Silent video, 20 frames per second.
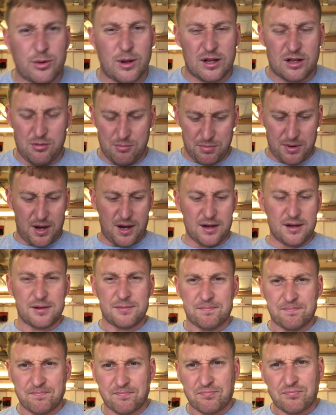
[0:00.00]
welcome back.
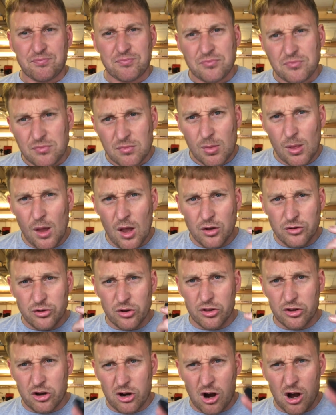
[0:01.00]
So
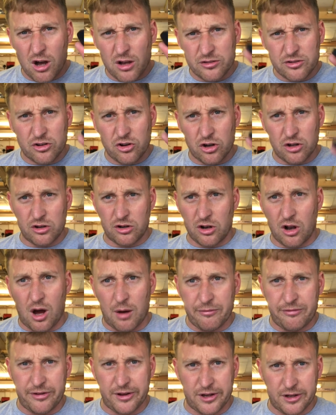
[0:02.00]
the car's got an
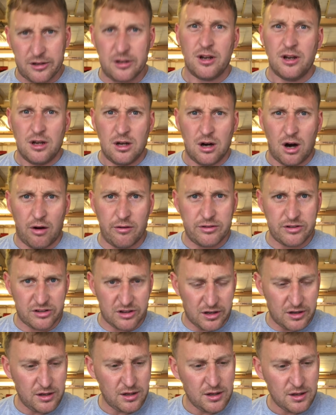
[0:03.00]
alarm fitted,
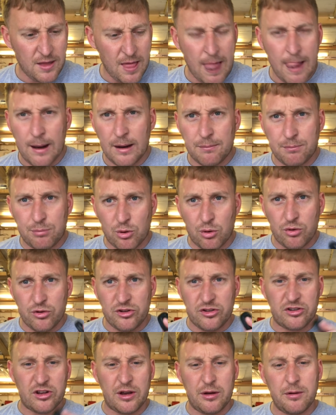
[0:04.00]
obviously, but you
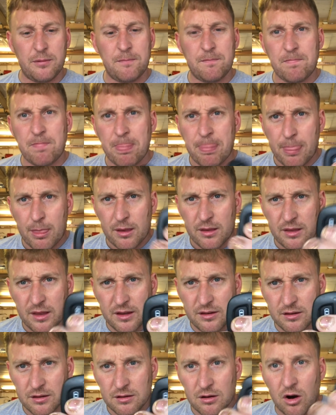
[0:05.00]
see,
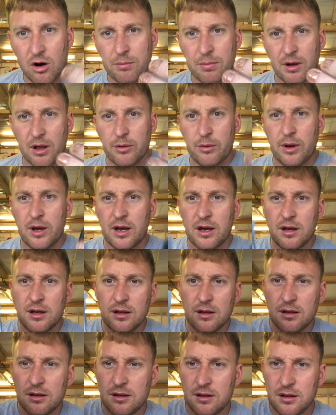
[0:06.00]
these, oh by the way,
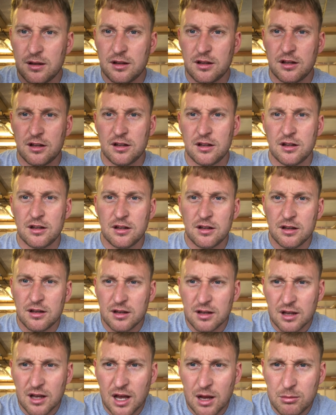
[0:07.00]

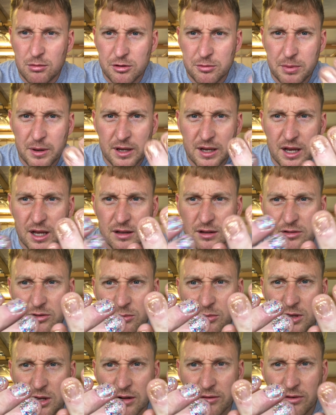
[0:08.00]
Emily's been getting
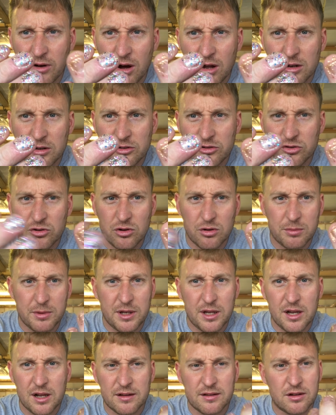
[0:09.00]
some nail varnish, so my
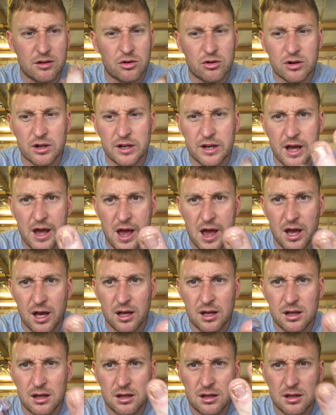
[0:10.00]
nails are looking
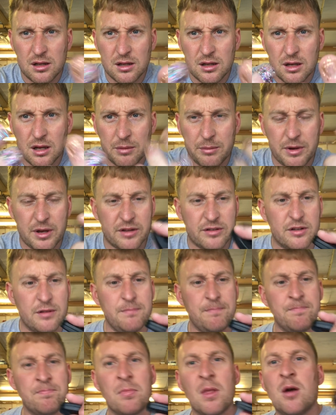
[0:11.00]
amazing.
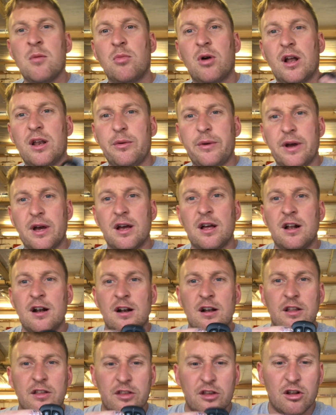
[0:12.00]
But anyway,
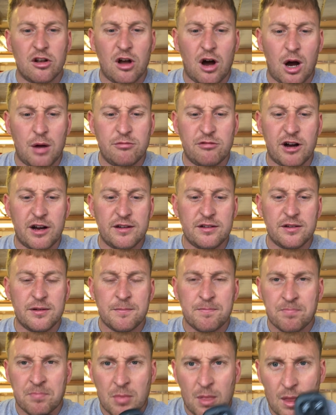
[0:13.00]
the alarm, right,
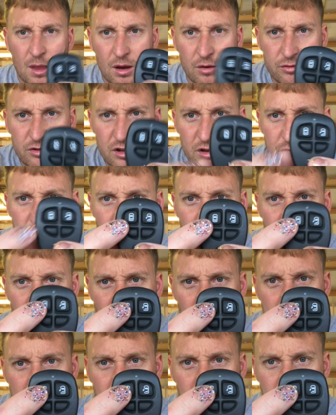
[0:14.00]
obviously you've got your
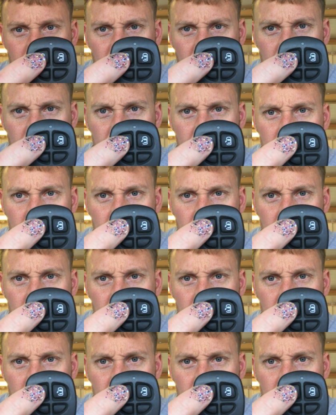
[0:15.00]
lock button,